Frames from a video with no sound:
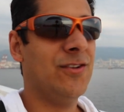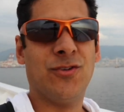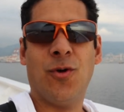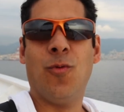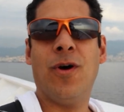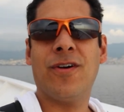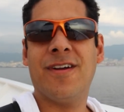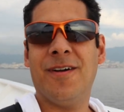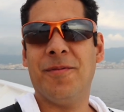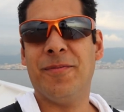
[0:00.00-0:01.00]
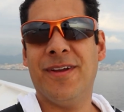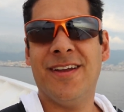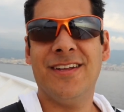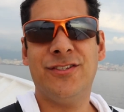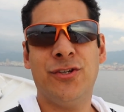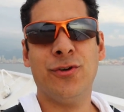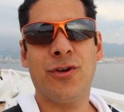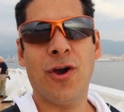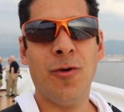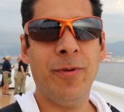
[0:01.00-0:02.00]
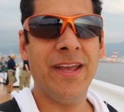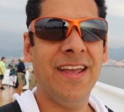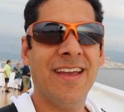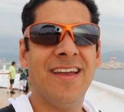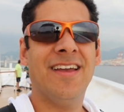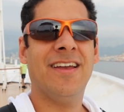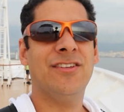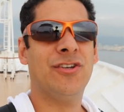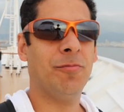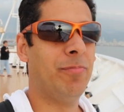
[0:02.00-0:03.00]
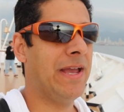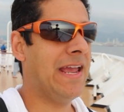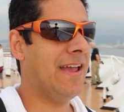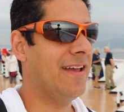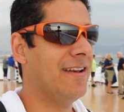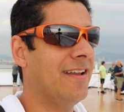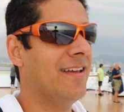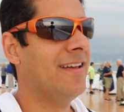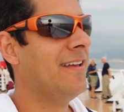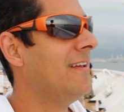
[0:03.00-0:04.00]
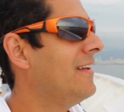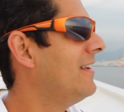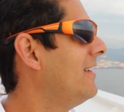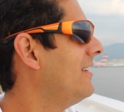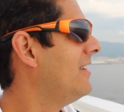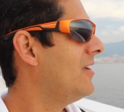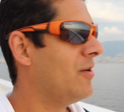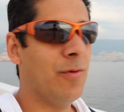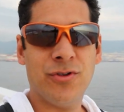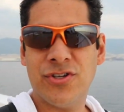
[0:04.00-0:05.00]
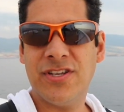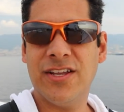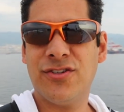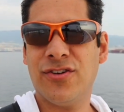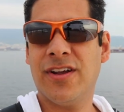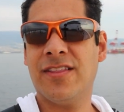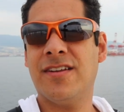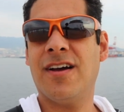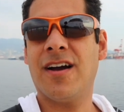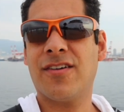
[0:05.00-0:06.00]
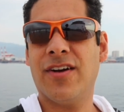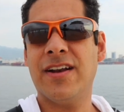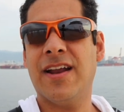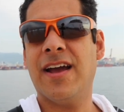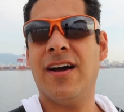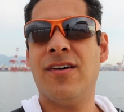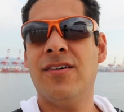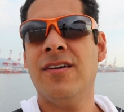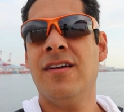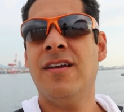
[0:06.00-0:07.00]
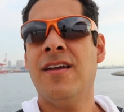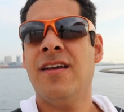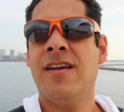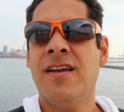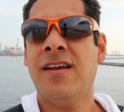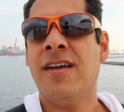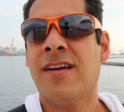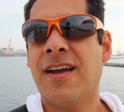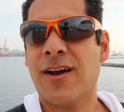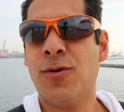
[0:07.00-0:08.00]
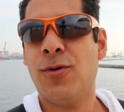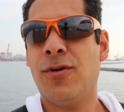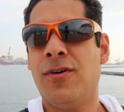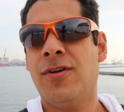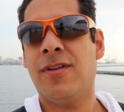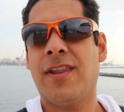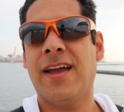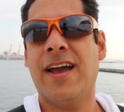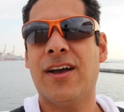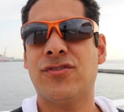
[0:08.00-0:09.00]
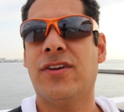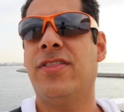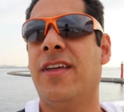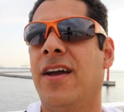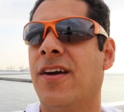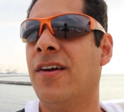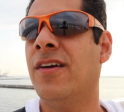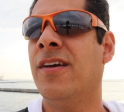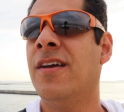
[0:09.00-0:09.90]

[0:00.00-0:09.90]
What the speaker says: So welcome to Kobe, Japan. We're just entering the dock right now. Got a cool lighthouse right there.